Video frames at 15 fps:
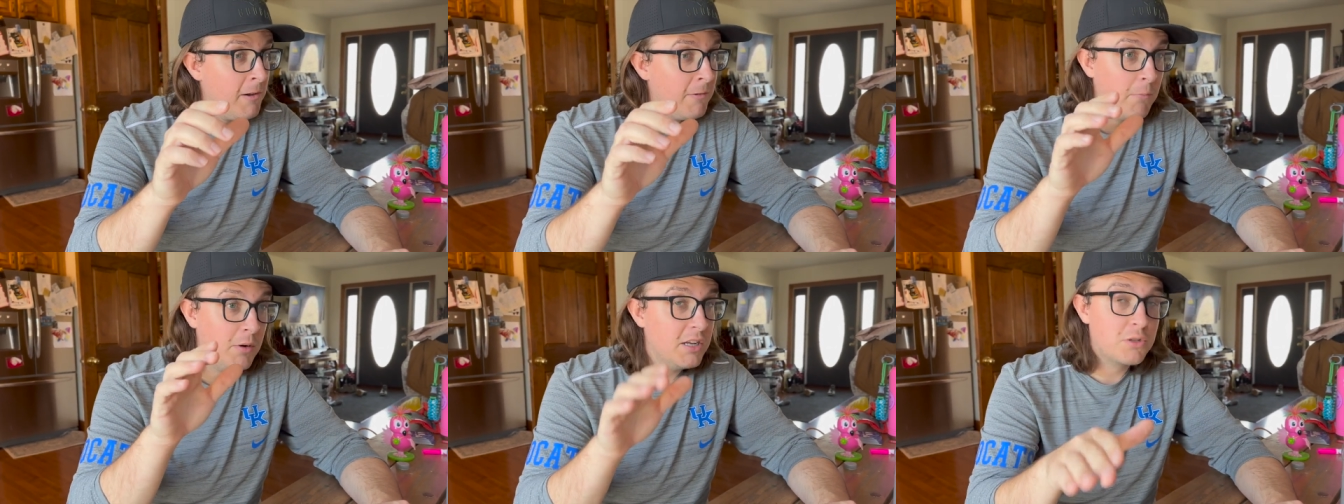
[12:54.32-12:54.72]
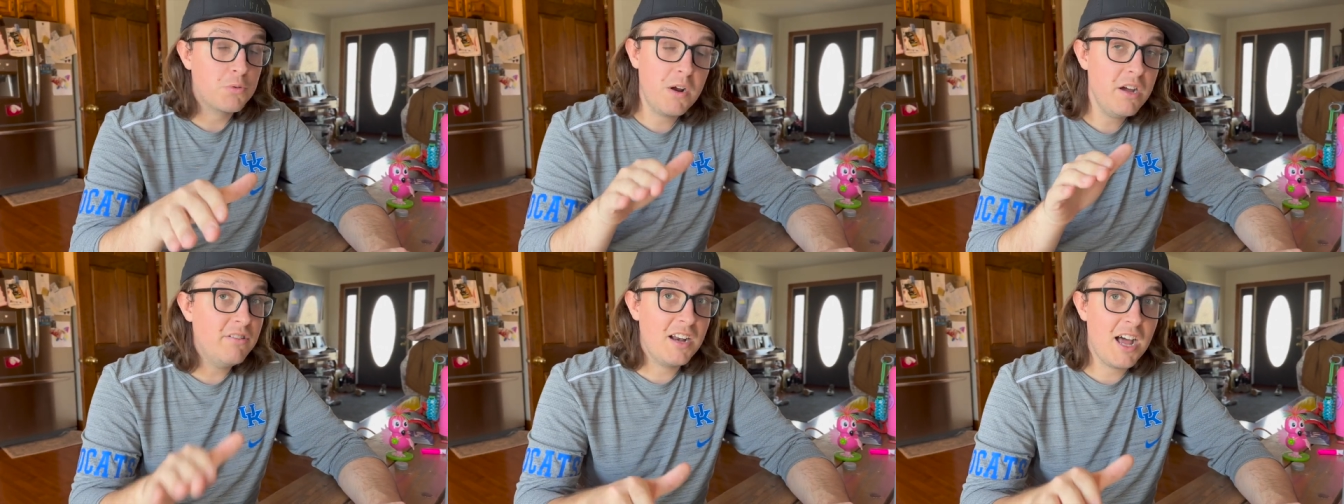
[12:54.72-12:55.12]
but it's
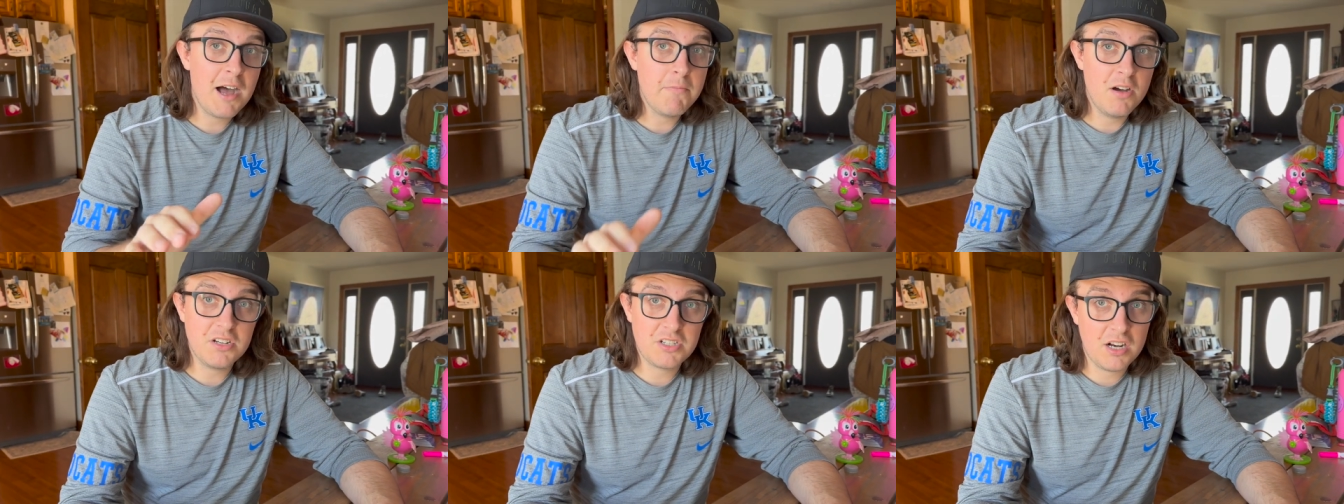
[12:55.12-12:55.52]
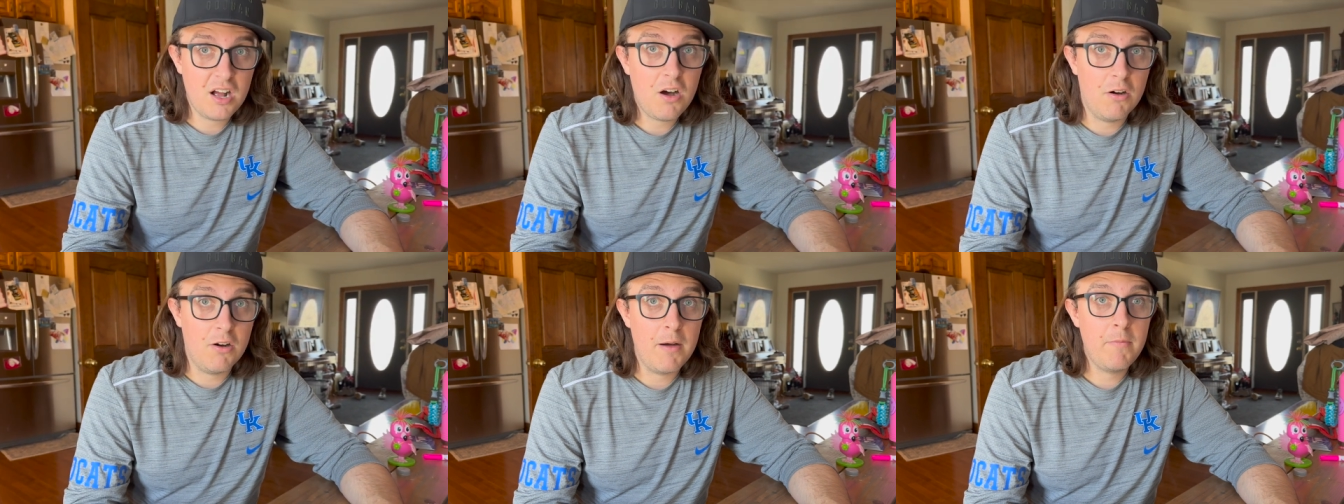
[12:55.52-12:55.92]
really not much at
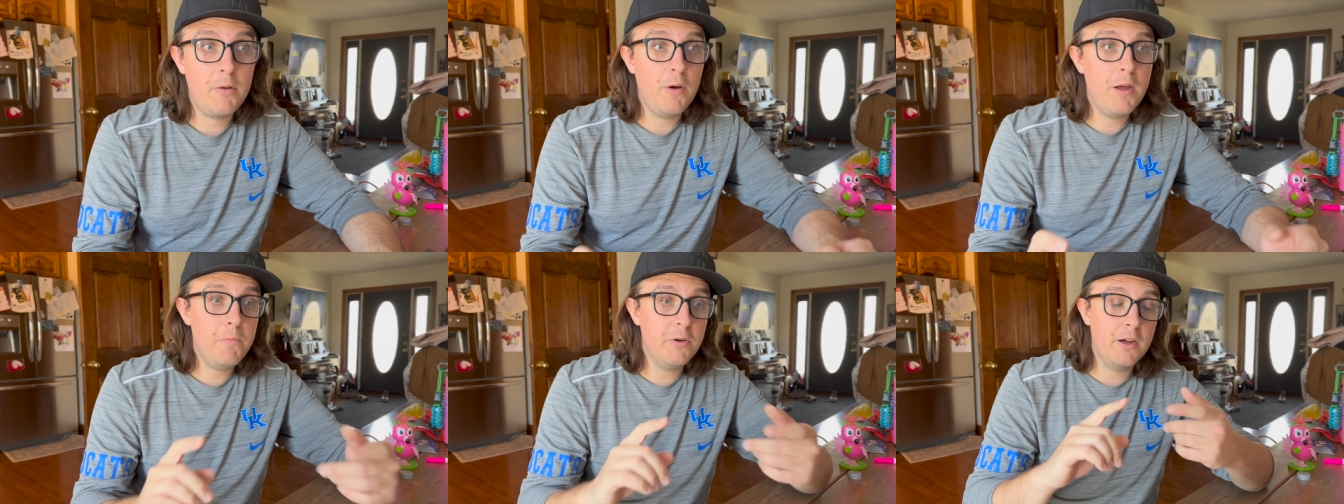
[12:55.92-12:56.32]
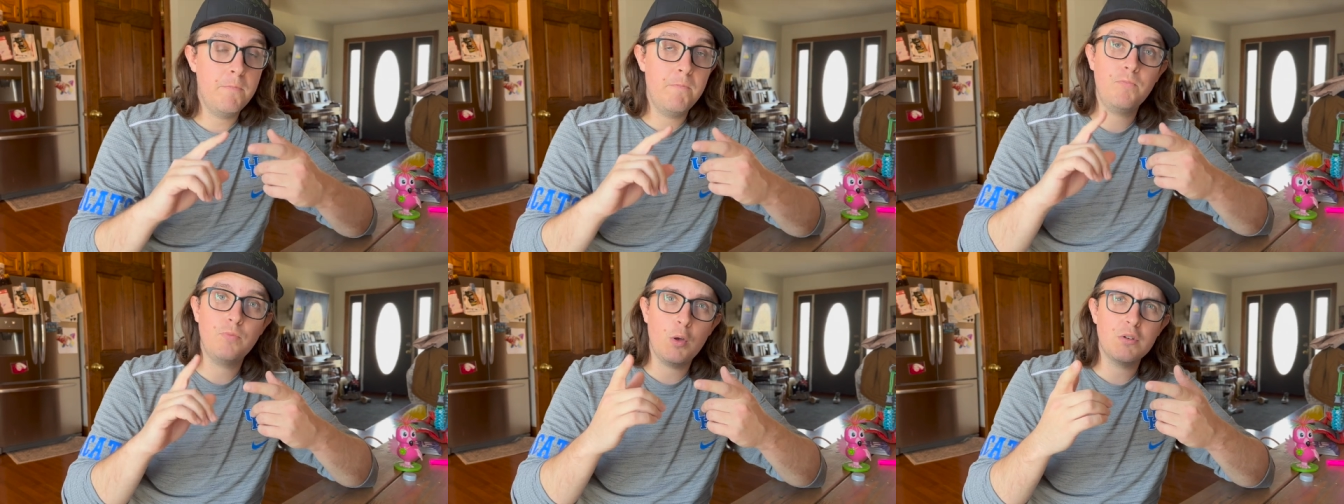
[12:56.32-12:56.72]
all. I mean, we put
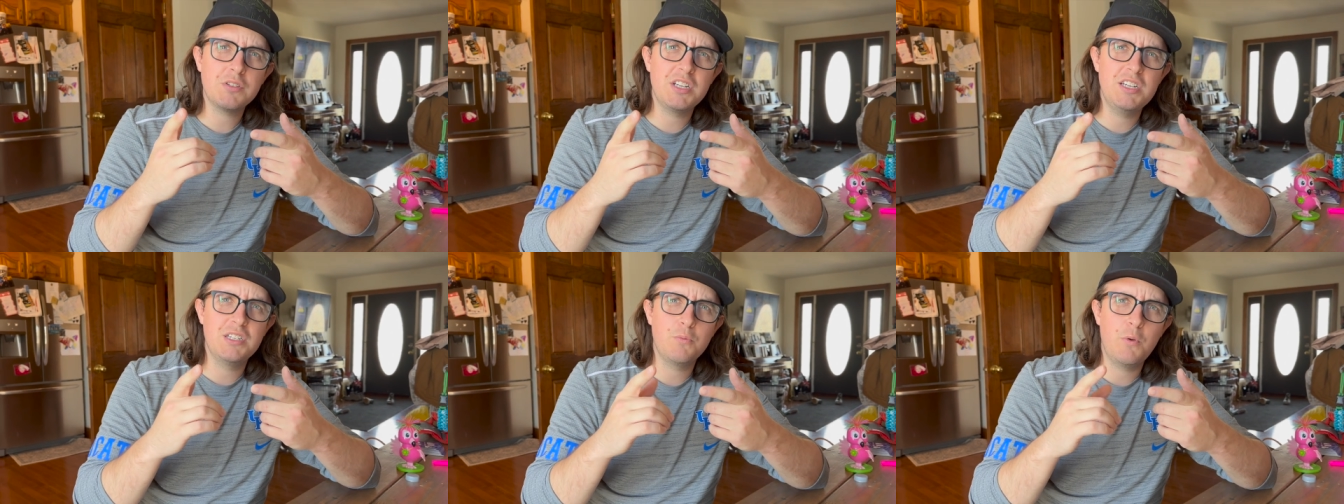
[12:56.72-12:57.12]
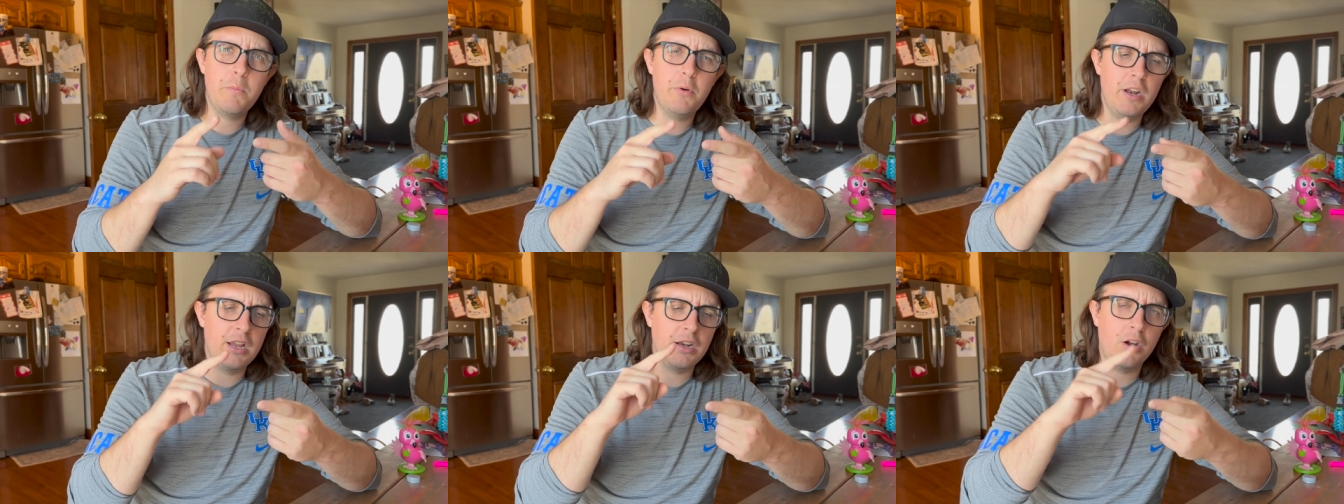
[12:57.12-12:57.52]
what season we
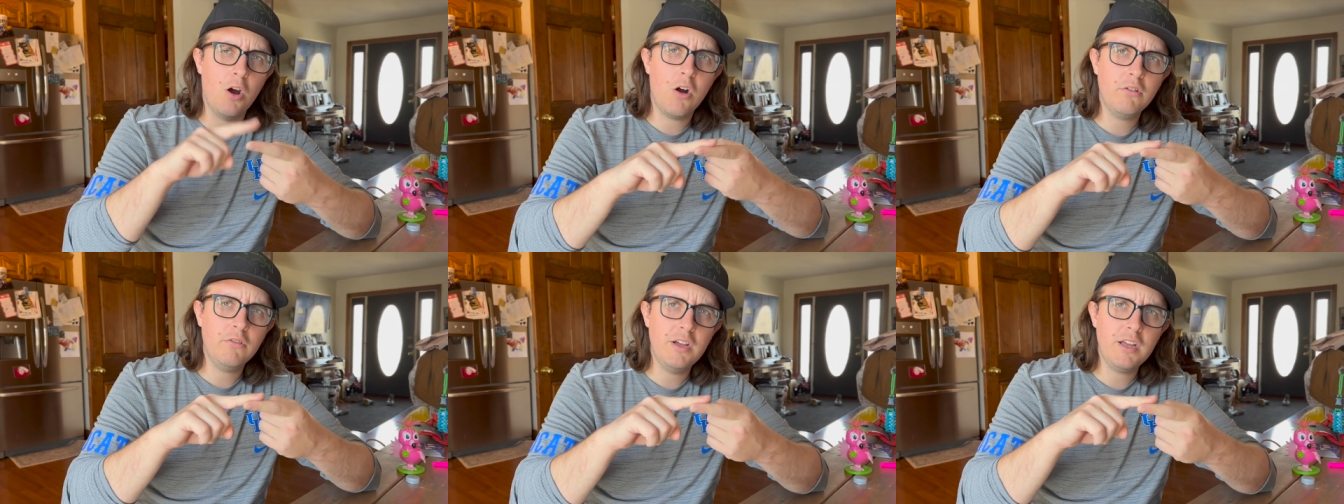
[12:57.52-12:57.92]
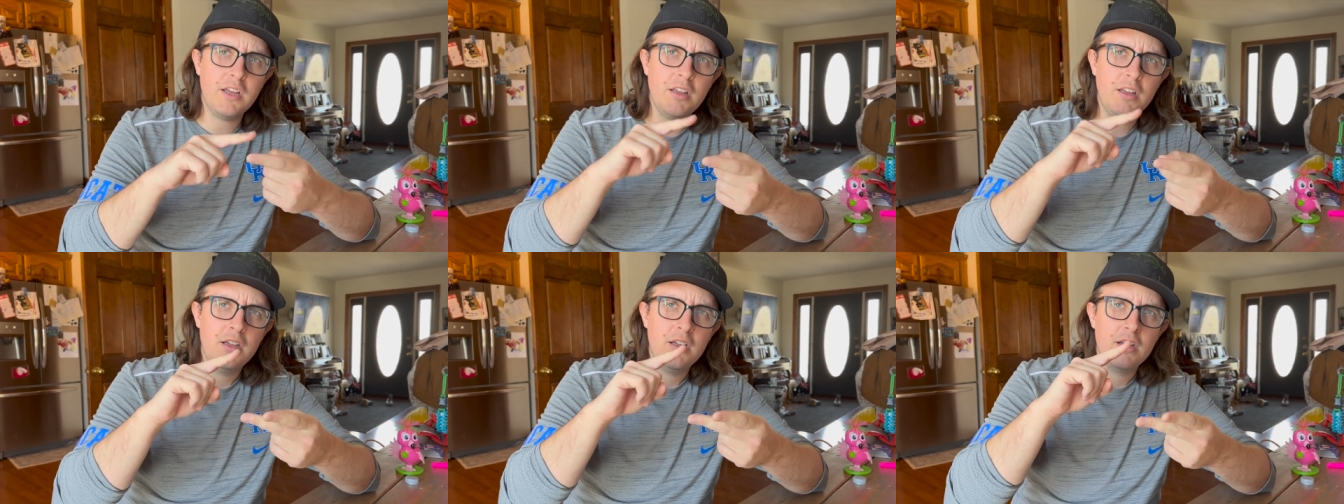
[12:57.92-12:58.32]
put in garlic
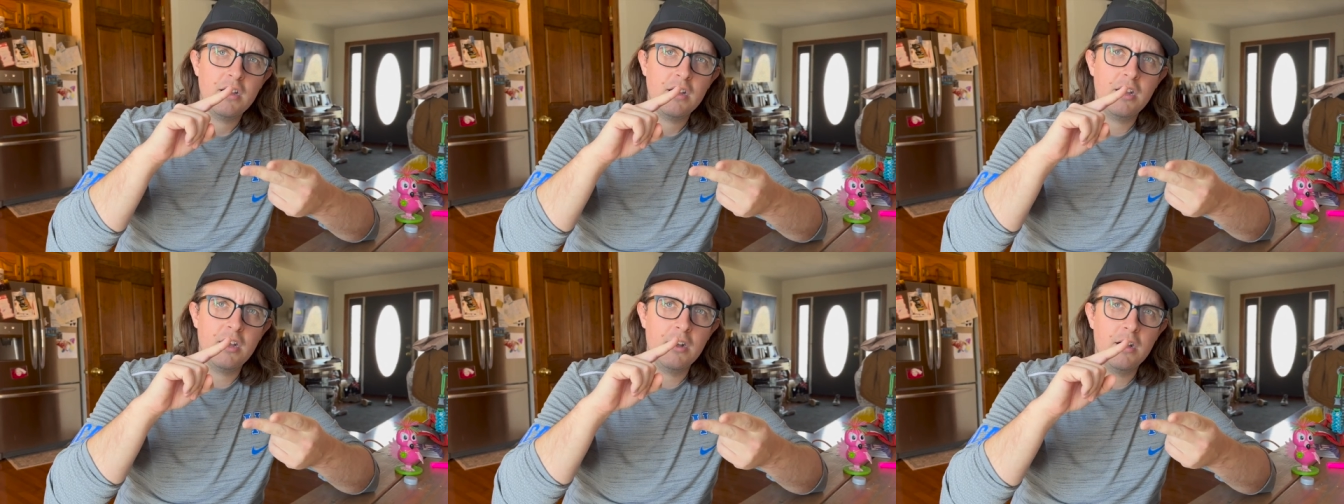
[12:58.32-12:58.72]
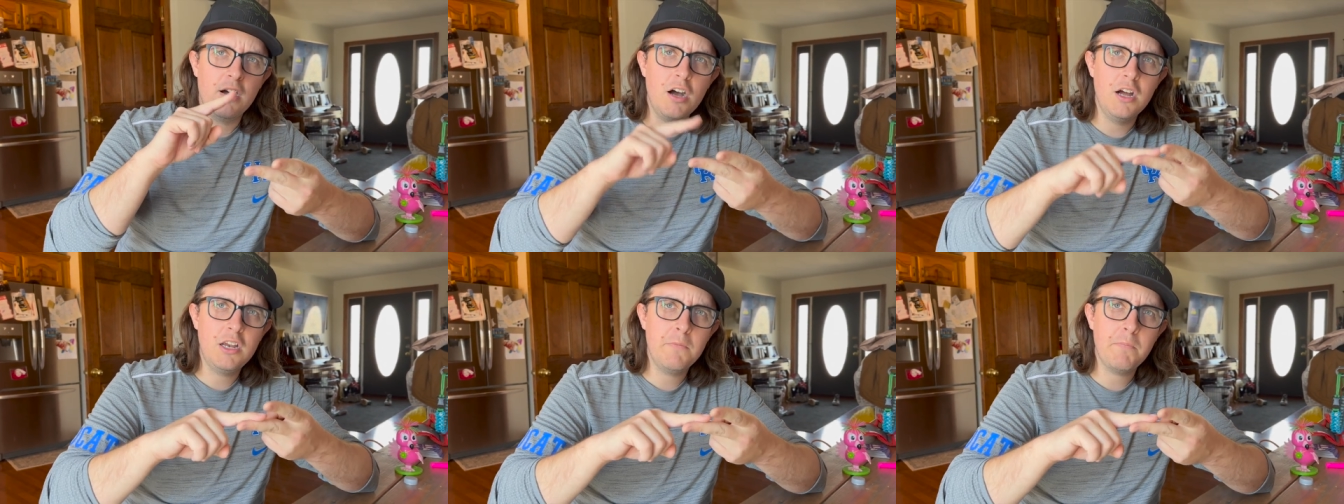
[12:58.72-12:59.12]
onion, uh,
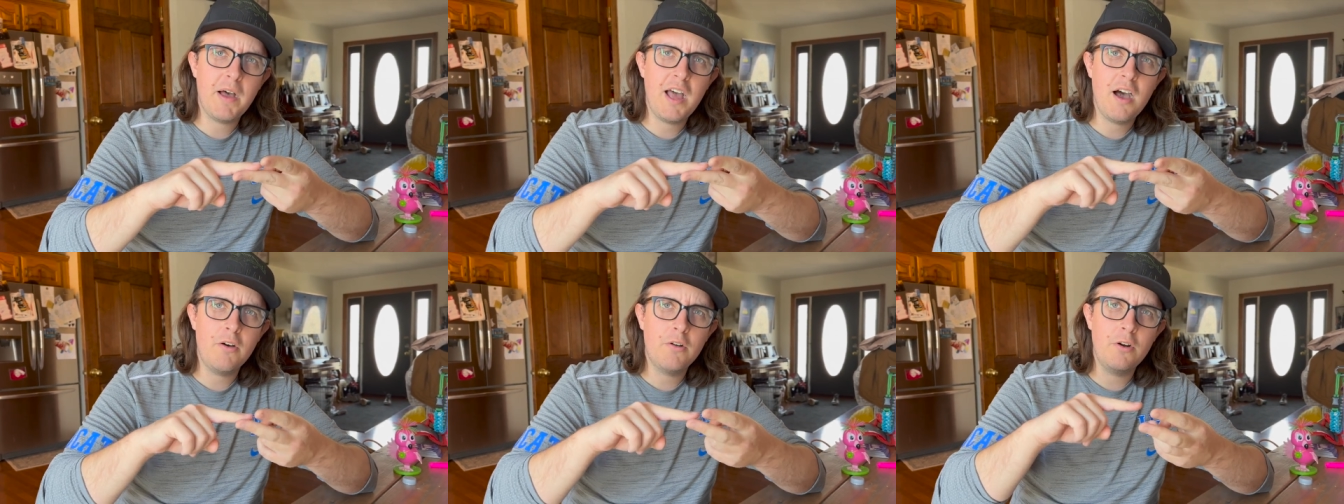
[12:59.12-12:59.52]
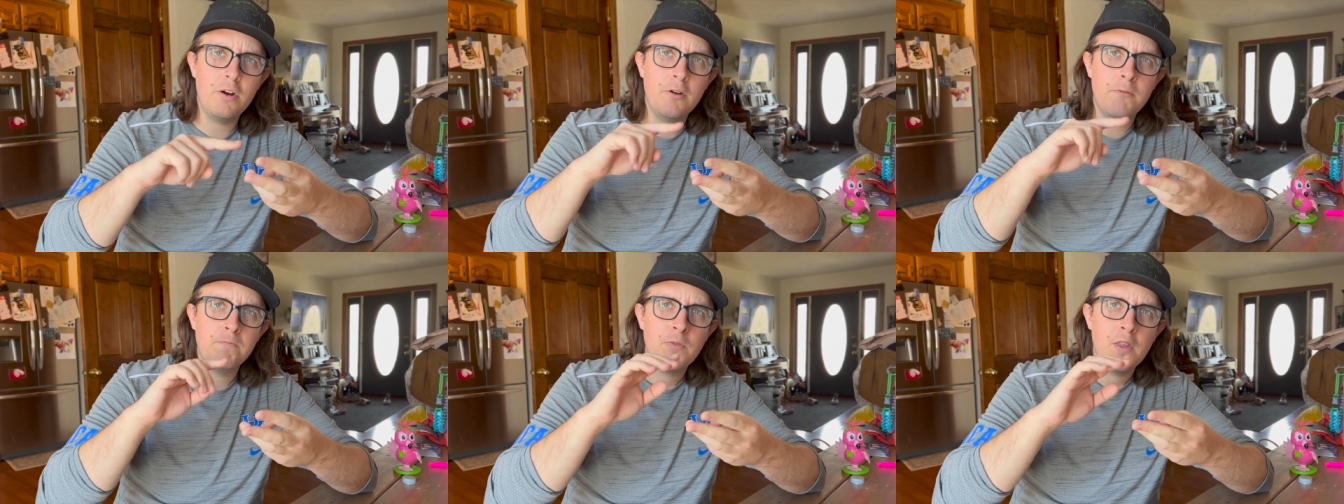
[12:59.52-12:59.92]
onion
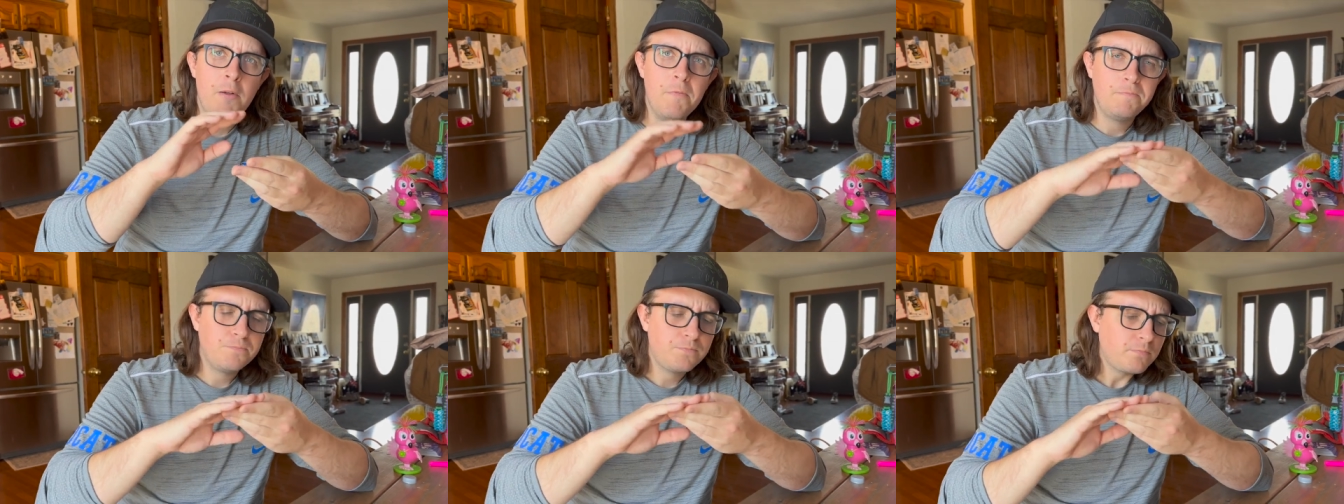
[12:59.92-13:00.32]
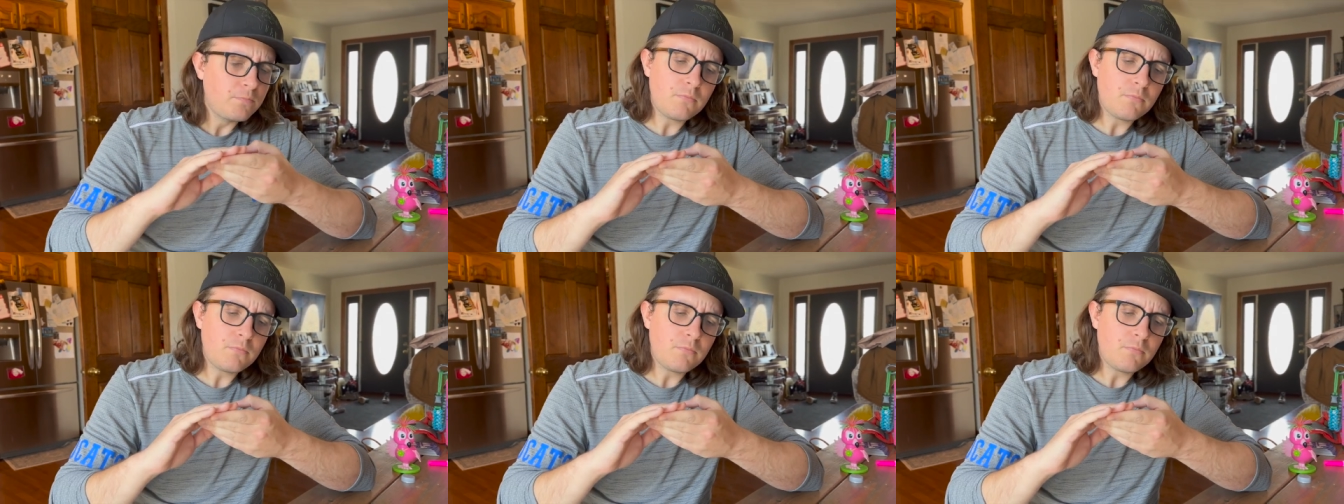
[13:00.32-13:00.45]
powder, red pepper